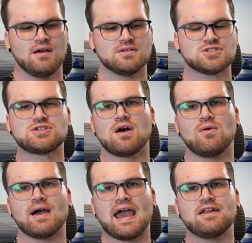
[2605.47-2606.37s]

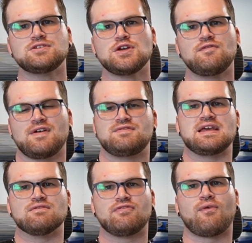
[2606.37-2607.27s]
So
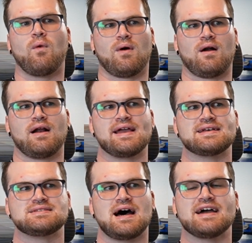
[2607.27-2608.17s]
802.15.4
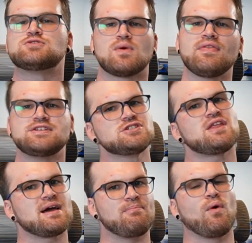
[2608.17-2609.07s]
is, it's really just
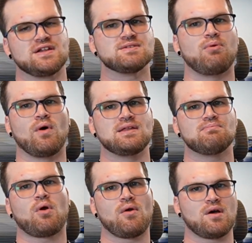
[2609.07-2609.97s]
like a point-to-point
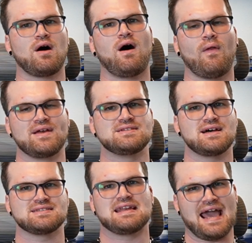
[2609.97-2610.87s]
protocol. It
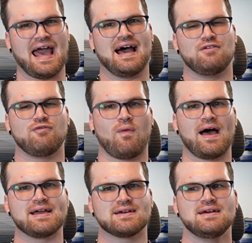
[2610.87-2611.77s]
doesn't have
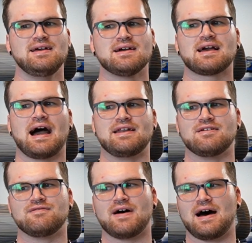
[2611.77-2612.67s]
like kind
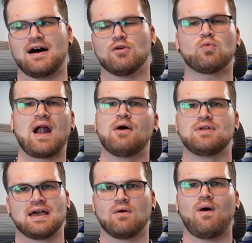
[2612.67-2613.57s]
of
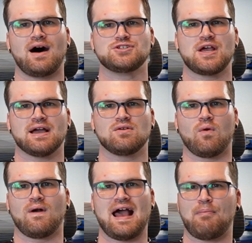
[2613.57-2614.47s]
routing logic
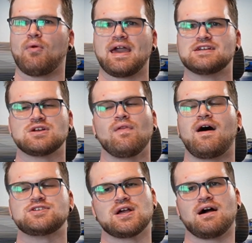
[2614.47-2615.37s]
or application
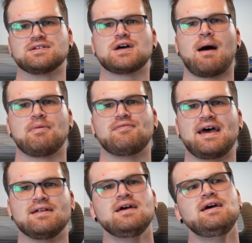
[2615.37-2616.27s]
logic on top of
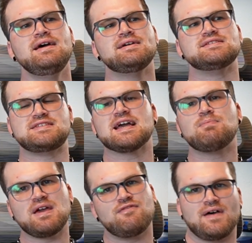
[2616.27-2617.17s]
it.
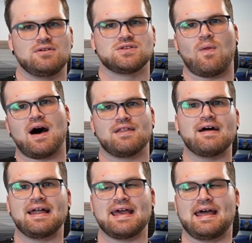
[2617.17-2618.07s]
Zigbee fills a lot of
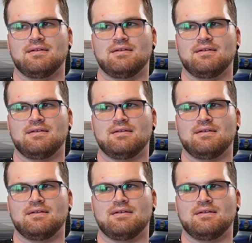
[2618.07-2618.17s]
that in.